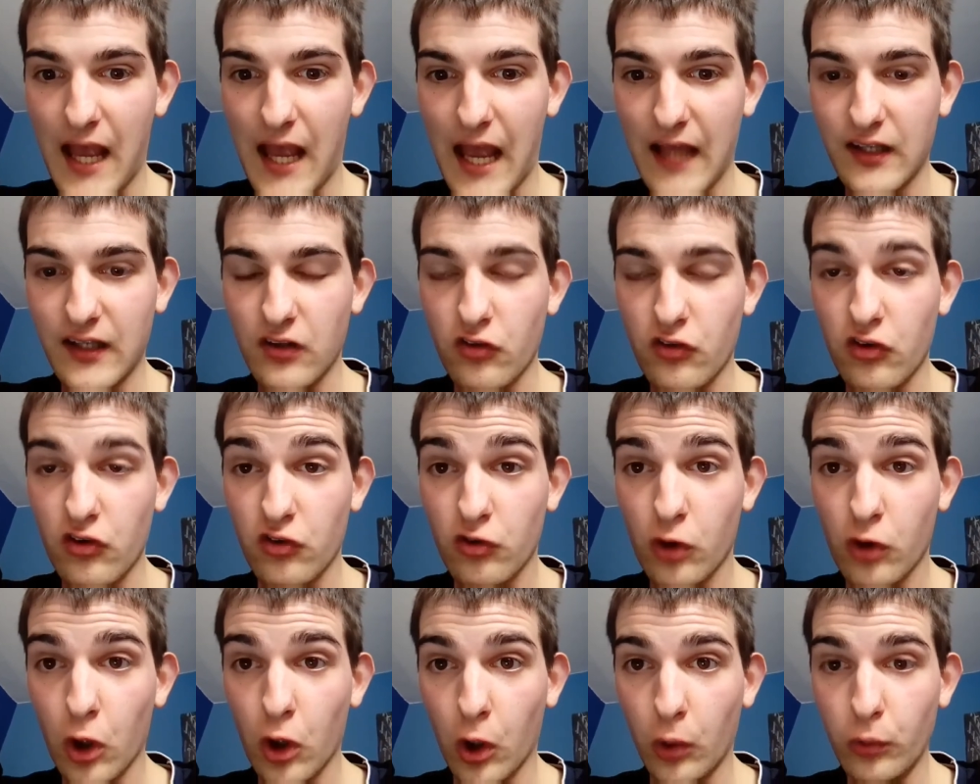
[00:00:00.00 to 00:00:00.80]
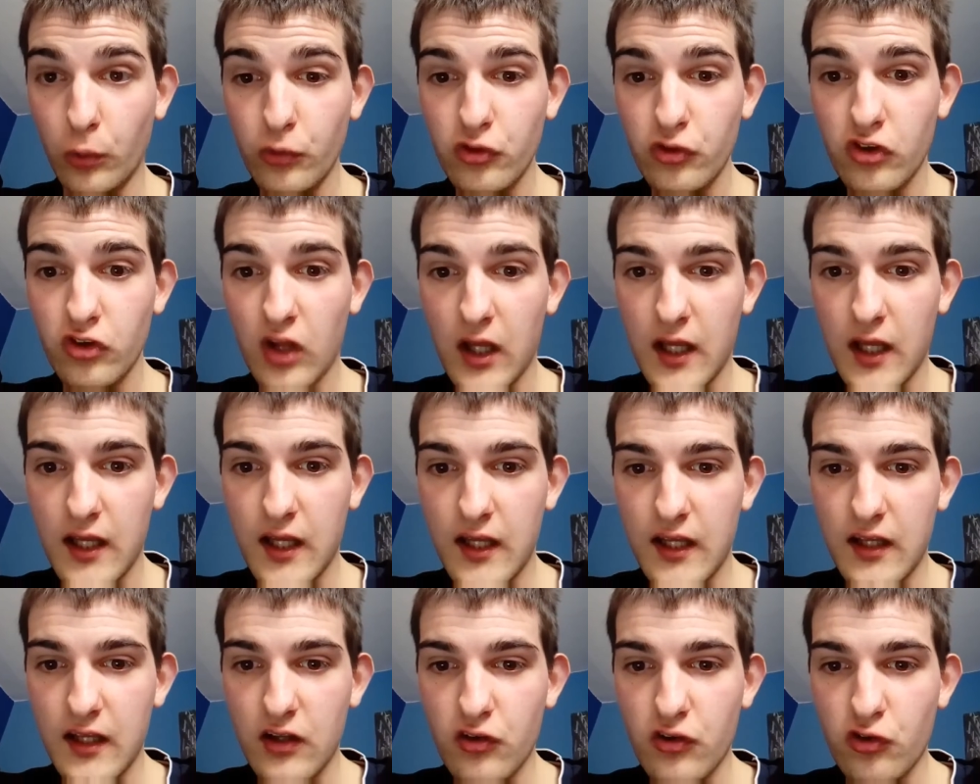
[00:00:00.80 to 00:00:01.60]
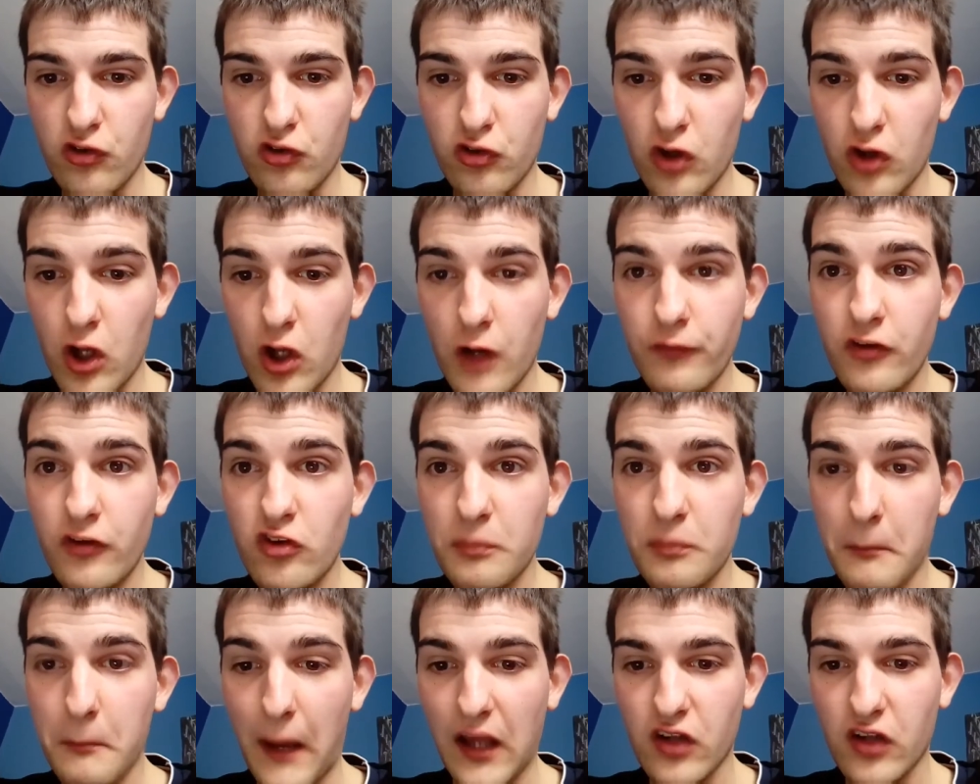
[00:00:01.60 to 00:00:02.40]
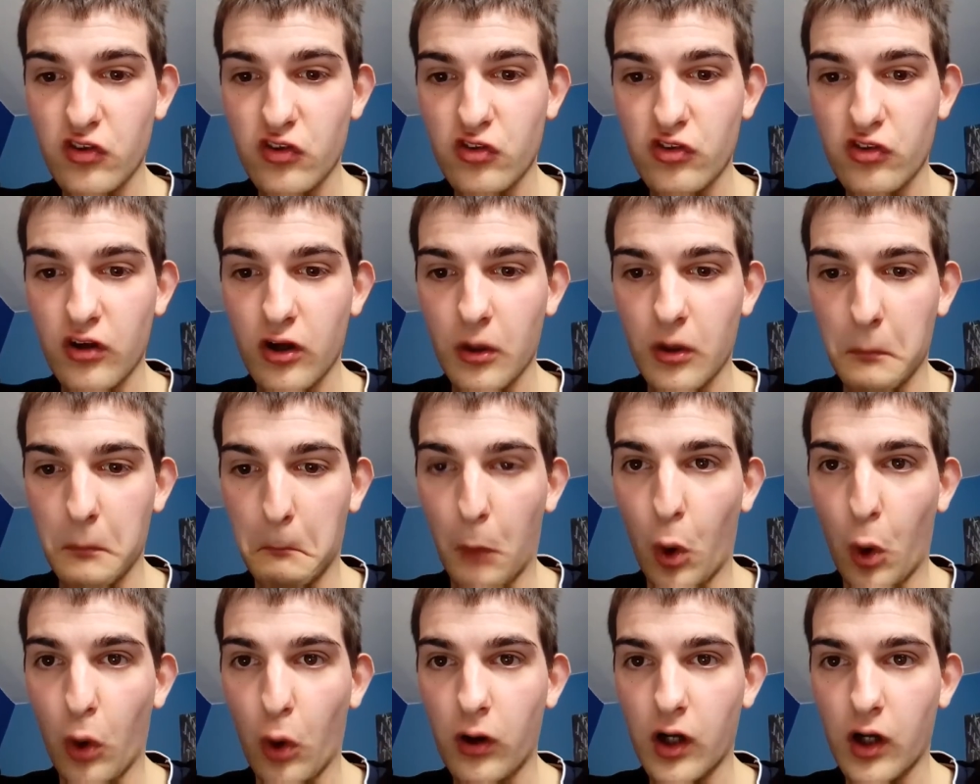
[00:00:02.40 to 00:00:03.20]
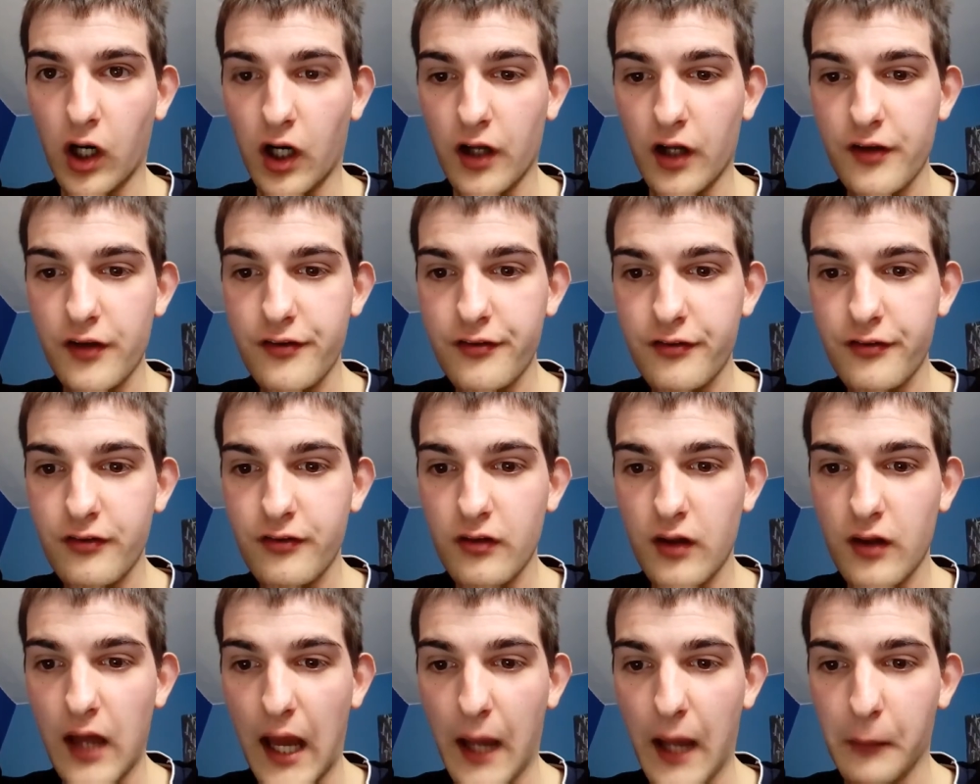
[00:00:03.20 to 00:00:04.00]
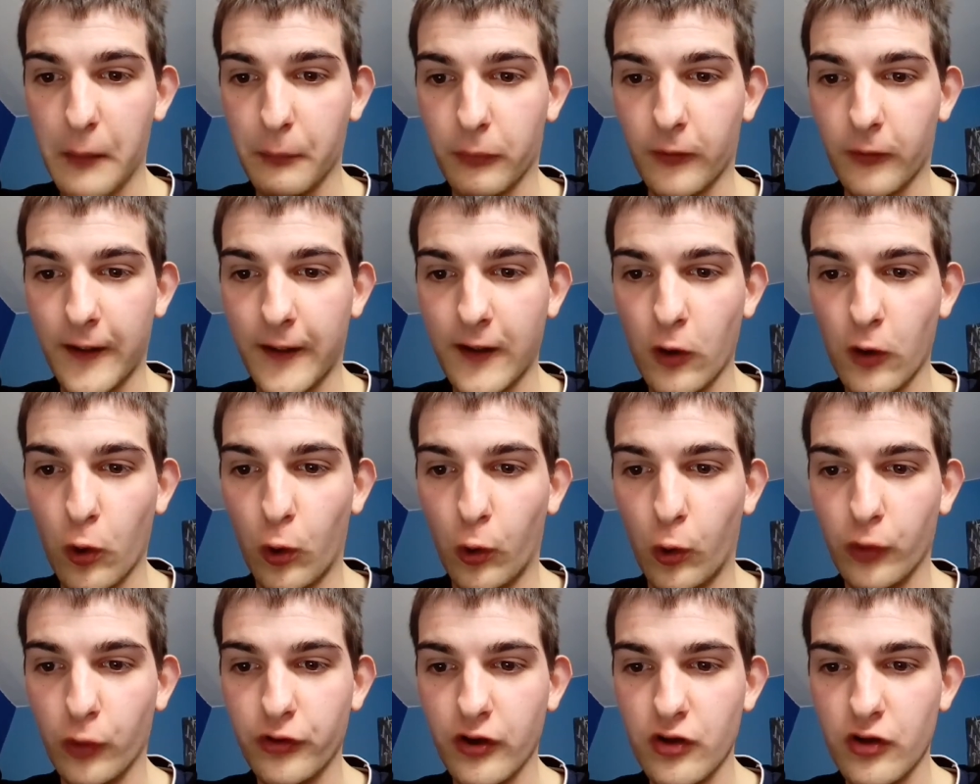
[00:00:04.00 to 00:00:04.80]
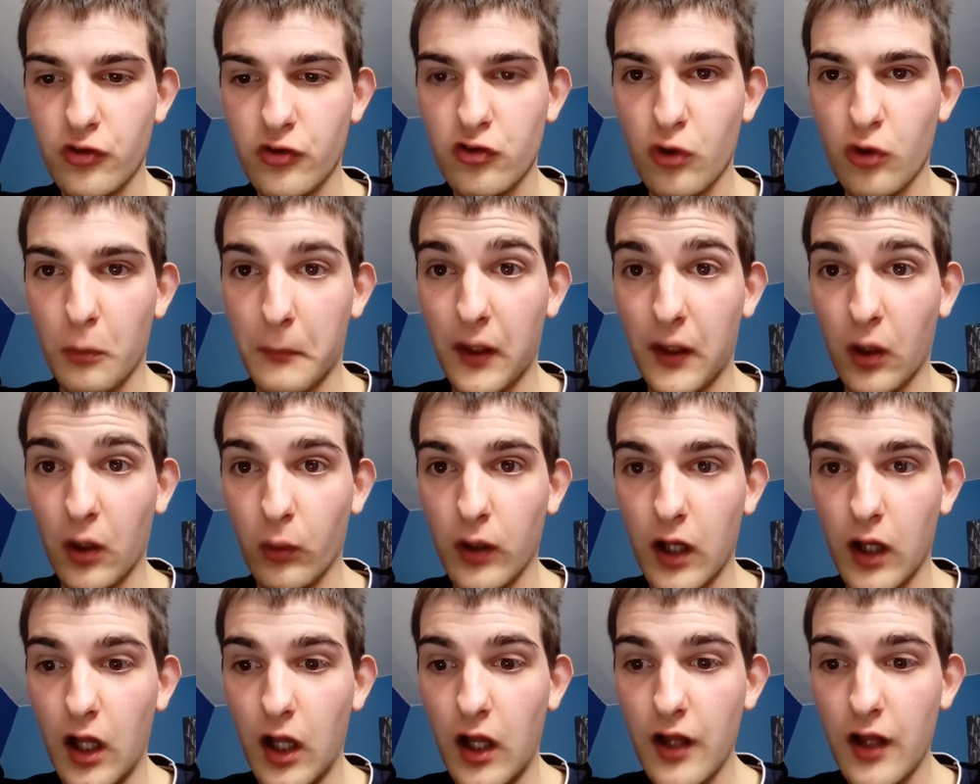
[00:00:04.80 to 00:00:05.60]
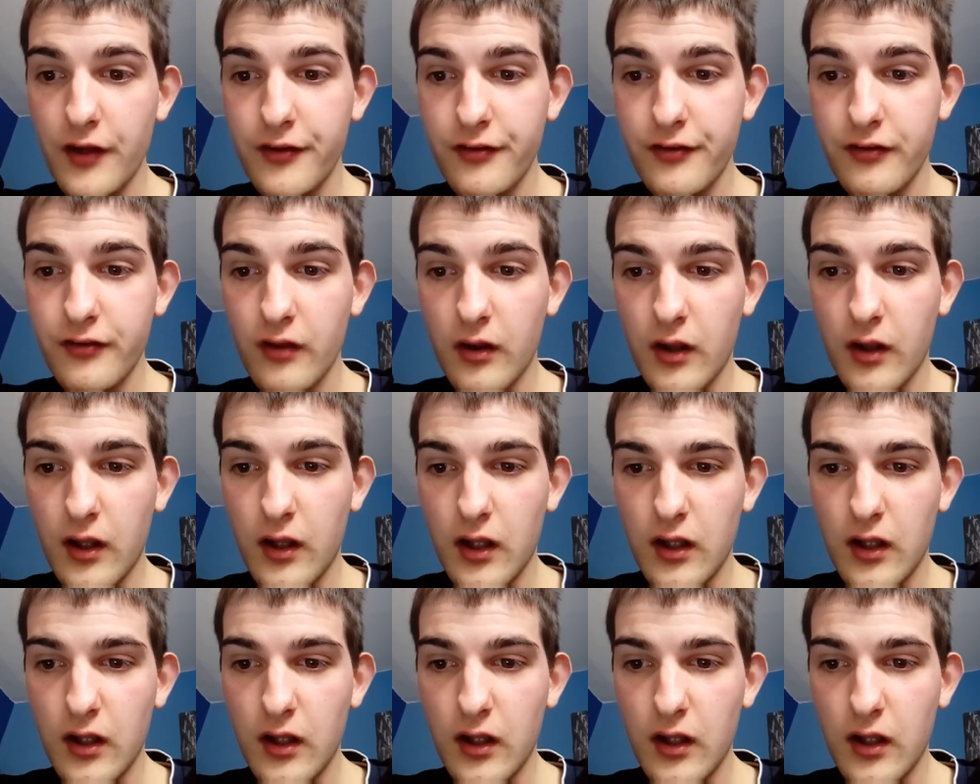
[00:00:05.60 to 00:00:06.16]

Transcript: And his goals: serve his master Morgoth and bring order to Middle-earth,